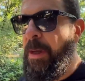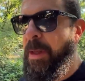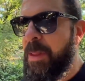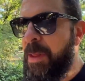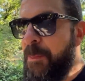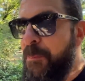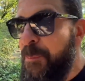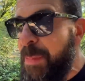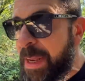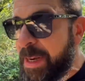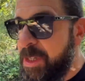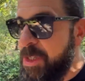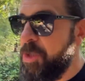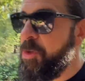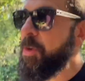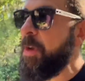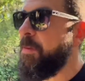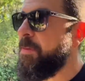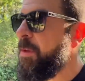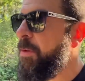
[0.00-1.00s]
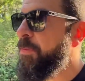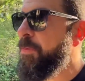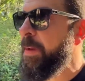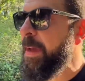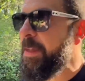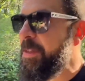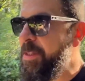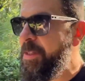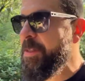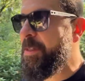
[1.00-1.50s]
the Ministry of
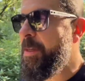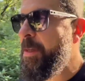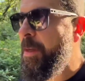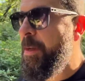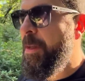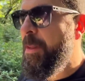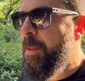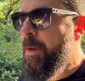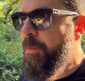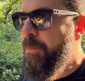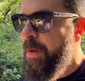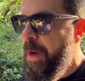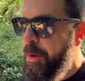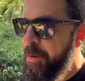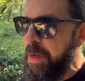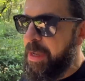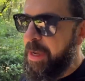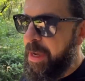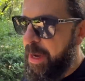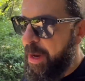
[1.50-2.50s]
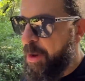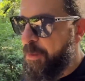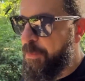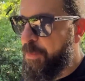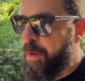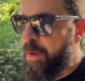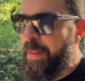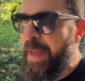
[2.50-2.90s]
Defense, they're very careful,